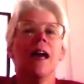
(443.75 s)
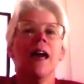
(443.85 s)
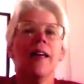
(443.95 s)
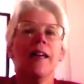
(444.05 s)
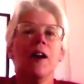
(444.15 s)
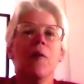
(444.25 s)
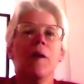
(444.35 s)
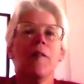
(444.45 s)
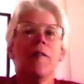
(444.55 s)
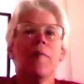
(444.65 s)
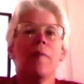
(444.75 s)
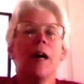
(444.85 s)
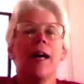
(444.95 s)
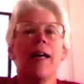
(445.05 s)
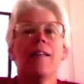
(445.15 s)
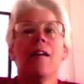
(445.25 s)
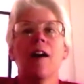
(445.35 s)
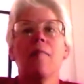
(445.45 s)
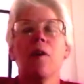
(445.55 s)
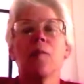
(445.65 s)
You know, with my, I had gotten
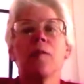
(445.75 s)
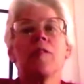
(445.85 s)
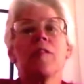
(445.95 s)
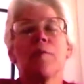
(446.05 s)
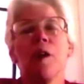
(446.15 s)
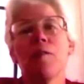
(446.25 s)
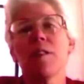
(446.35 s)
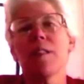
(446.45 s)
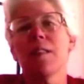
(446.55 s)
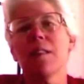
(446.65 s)
multiple sclerosis.